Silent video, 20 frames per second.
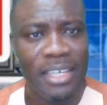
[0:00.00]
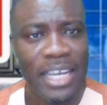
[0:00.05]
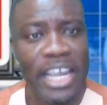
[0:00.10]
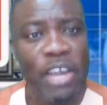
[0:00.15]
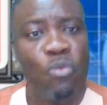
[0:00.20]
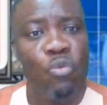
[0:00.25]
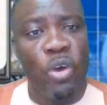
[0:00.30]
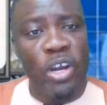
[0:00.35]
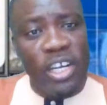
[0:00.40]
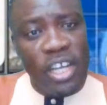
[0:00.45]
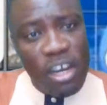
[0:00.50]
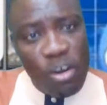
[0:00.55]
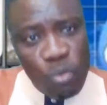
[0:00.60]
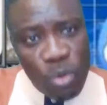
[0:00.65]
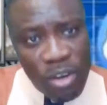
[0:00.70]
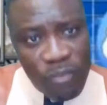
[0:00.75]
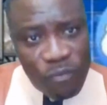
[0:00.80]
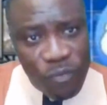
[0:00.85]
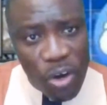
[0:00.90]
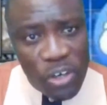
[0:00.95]
And when it
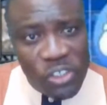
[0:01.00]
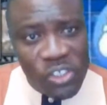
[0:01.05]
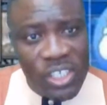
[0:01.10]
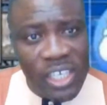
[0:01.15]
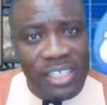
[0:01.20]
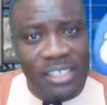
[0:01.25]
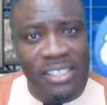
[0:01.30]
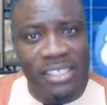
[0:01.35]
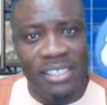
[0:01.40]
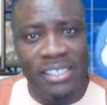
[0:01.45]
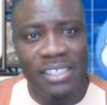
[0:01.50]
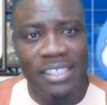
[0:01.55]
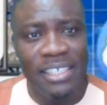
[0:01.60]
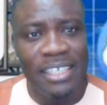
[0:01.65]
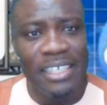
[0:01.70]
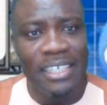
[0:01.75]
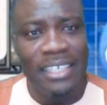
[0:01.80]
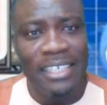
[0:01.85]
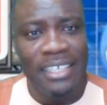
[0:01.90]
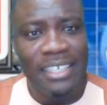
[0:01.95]
reverses,
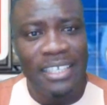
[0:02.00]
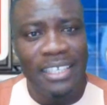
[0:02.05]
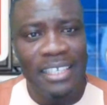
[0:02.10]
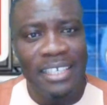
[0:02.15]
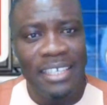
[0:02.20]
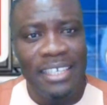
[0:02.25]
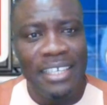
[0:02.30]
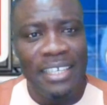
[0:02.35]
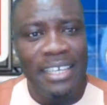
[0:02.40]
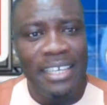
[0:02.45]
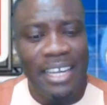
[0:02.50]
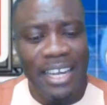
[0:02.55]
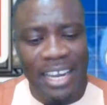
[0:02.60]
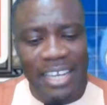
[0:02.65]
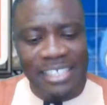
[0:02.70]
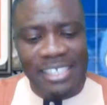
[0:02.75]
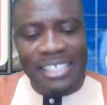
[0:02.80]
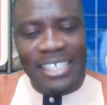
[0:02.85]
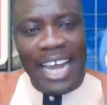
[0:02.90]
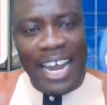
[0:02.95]

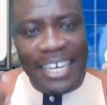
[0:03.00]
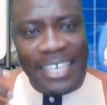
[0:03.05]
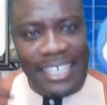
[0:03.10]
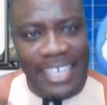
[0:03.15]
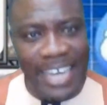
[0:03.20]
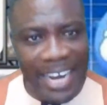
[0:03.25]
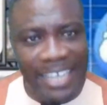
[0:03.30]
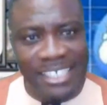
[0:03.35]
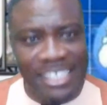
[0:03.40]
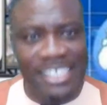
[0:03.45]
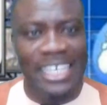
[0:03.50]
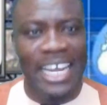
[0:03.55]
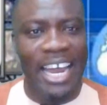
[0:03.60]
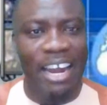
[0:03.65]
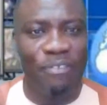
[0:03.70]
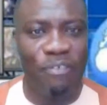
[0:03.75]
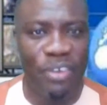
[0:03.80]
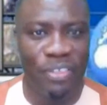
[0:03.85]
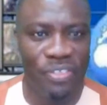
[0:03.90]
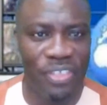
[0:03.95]
it stagnates
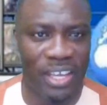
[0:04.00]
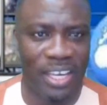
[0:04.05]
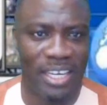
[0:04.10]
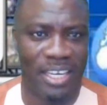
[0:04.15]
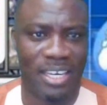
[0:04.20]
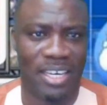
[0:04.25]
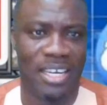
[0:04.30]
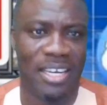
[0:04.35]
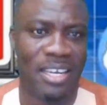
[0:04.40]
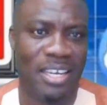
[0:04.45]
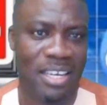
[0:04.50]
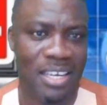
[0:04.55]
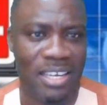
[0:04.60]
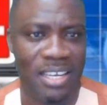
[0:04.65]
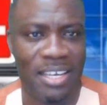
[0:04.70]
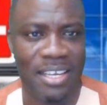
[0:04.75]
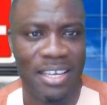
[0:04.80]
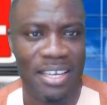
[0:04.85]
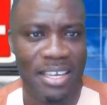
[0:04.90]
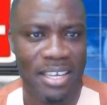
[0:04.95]
everything.
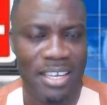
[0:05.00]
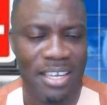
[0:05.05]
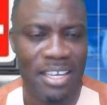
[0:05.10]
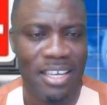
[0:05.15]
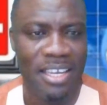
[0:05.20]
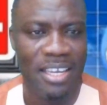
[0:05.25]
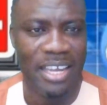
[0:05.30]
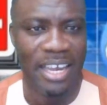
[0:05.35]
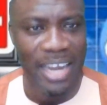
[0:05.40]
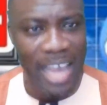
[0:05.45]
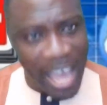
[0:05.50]
And